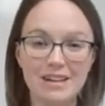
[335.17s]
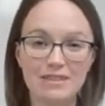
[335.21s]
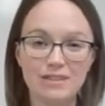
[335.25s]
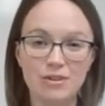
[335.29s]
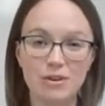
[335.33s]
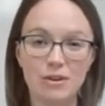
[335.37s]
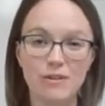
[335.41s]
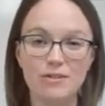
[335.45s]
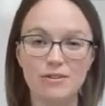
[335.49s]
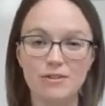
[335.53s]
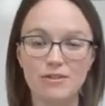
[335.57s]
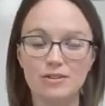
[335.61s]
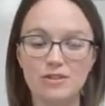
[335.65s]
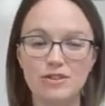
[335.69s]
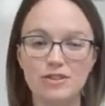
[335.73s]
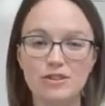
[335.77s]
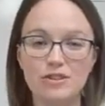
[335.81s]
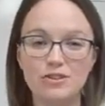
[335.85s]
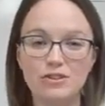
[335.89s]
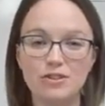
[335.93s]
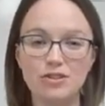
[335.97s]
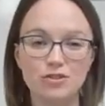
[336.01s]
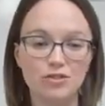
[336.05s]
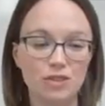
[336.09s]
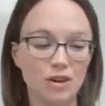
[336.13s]
So if you're
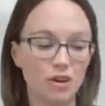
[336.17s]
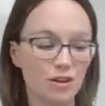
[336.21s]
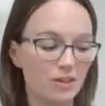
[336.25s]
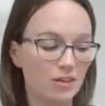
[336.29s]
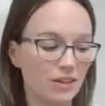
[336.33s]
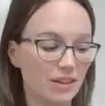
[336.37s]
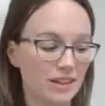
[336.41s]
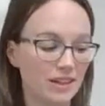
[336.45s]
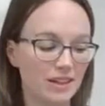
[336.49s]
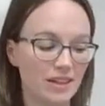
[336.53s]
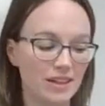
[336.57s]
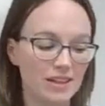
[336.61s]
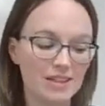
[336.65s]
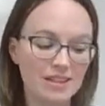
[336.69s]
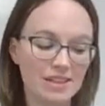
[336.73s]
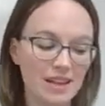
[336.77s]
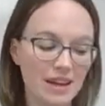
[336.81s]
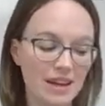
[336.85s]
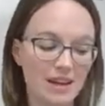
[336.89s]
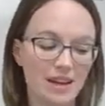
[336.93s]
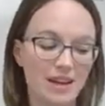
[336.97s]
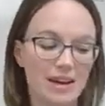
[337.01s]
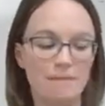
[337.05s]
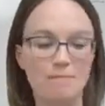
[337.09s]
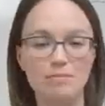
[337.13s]
still struggling, let's
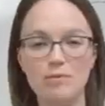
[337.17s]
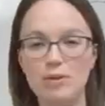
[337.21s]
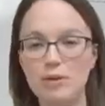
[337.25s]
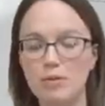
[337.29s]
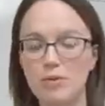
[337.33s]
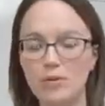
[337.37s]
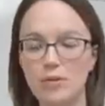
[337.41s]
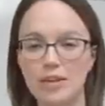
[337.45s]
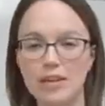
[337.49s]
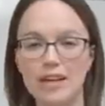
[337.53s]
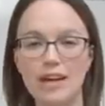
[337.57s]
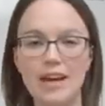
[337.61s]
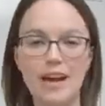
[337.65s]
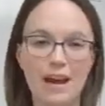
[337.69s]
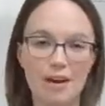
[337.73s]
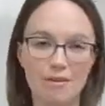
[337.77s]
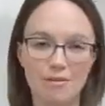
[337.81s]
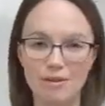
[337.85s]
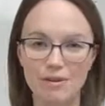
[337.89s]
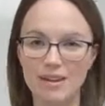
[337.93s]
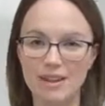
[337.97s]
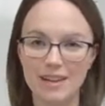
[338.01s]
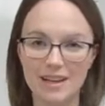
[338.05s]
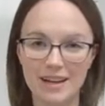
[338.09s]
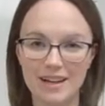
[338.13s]
say you forget
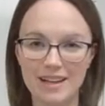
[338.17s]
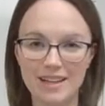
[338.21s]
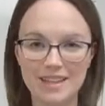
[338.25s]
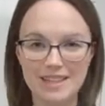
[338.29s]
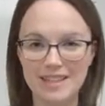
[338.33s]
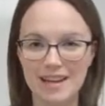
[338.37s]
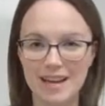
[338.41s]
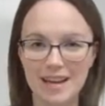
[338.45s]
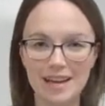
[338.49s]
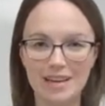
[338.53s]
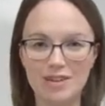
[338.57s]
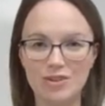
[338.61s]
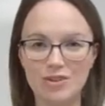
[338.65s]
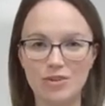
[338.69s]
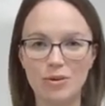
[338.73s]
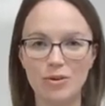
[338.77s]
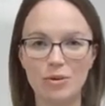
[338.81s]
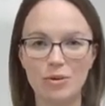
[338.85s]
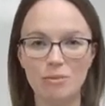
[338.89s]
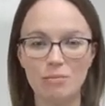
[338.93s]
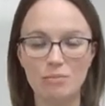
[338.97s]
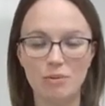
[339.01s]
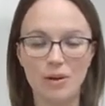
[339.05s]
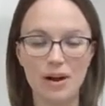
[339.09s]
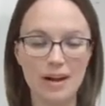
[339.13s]
everything I say and you
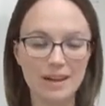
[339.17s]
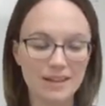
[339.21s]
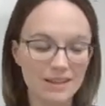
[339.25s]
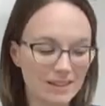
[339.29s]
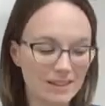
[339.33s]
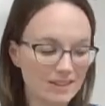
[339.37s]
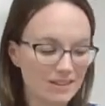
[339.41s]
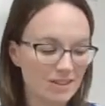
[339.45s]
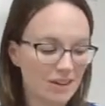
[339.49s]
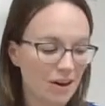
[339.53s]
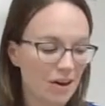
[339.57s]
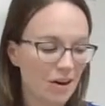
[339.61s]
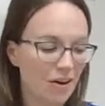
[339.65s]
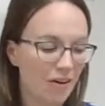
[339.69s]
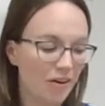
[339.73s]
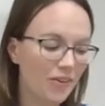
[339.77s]
go to practice,